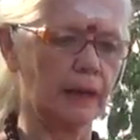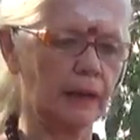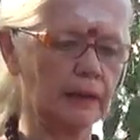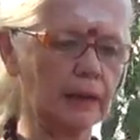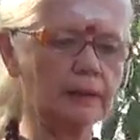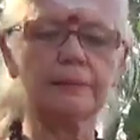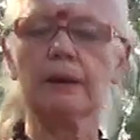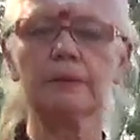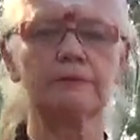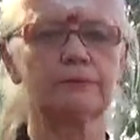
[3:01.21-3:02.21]
And I am
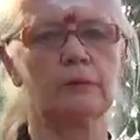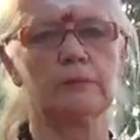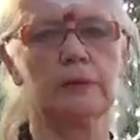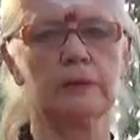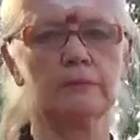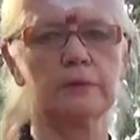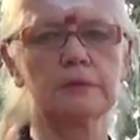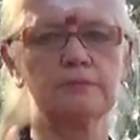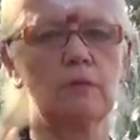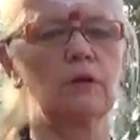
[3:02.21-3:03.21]
coming from one
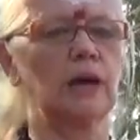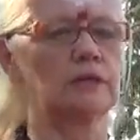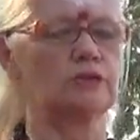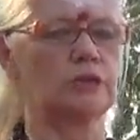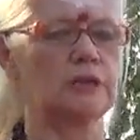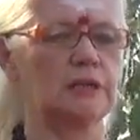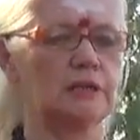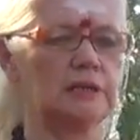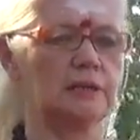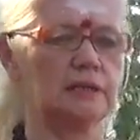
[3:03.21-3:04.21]
small country
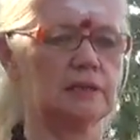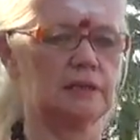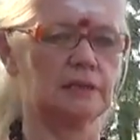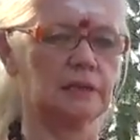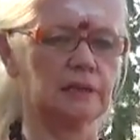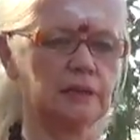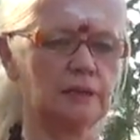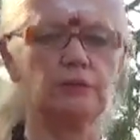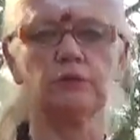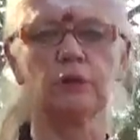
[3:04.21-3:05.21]

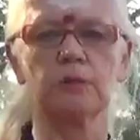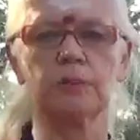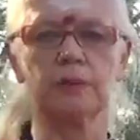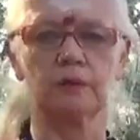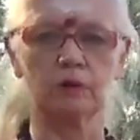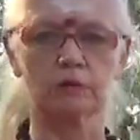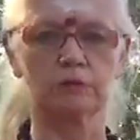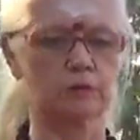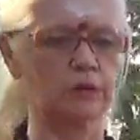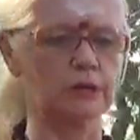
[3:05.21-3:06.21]
in Europe called
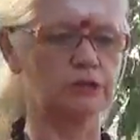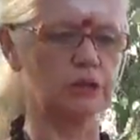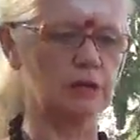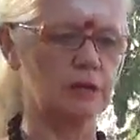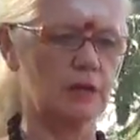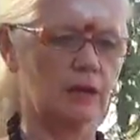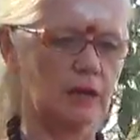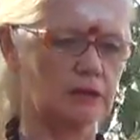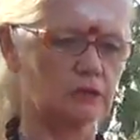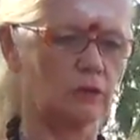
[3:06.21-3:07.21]
Croatia.
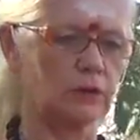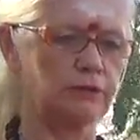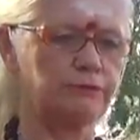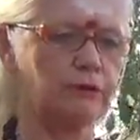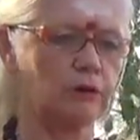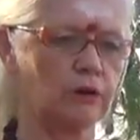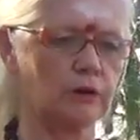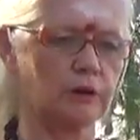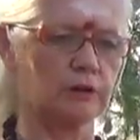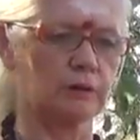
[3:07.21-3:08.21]
It's only
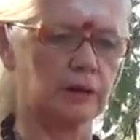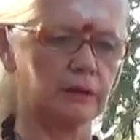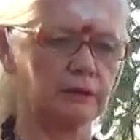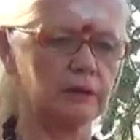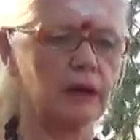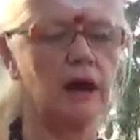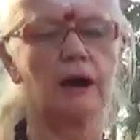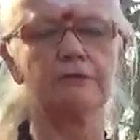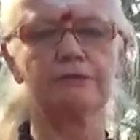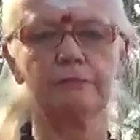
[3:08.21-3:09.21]

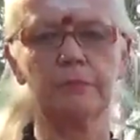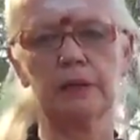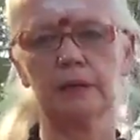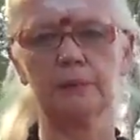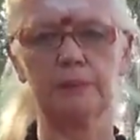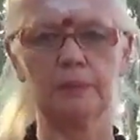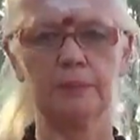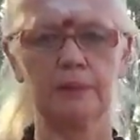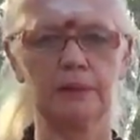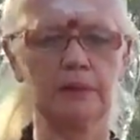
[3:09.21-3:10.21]
4.5 million
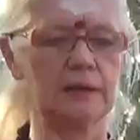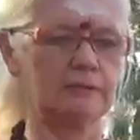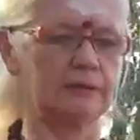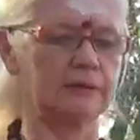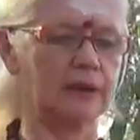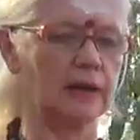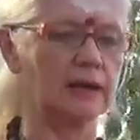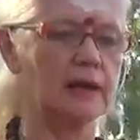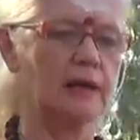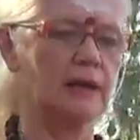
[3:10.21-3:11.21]
people living there.
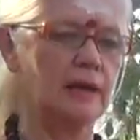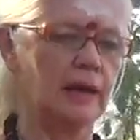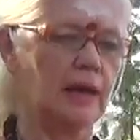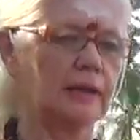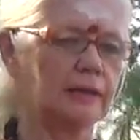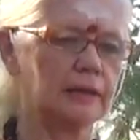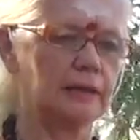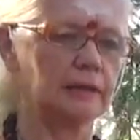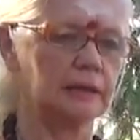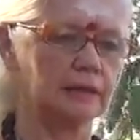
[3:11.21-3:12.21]
And
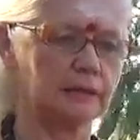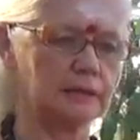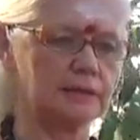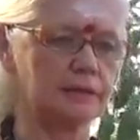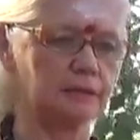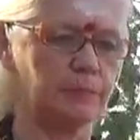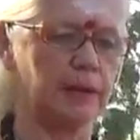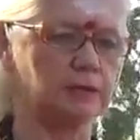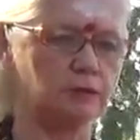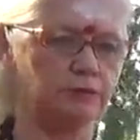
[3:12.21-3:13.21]
in this
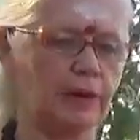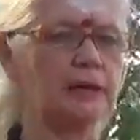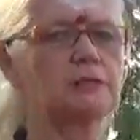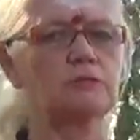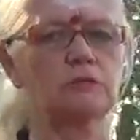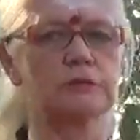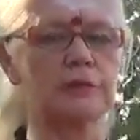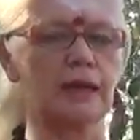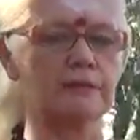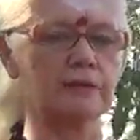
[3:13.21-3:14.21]
space of
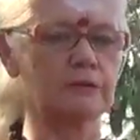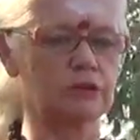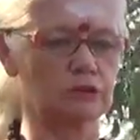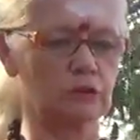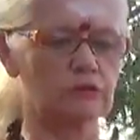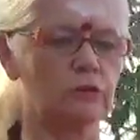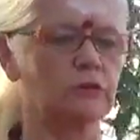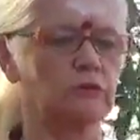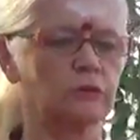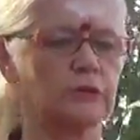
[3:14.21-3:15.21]
ex-Yugoslavia, which is also
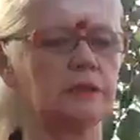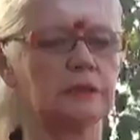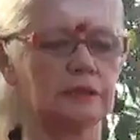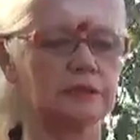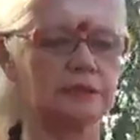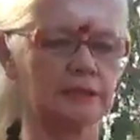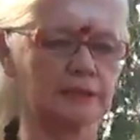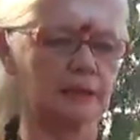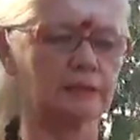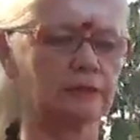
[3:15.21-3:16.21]
included
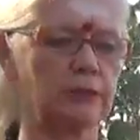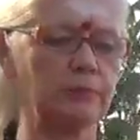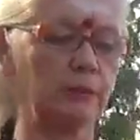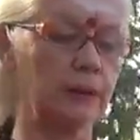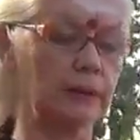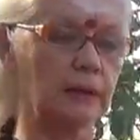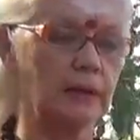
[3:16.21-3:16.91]
6 other republics,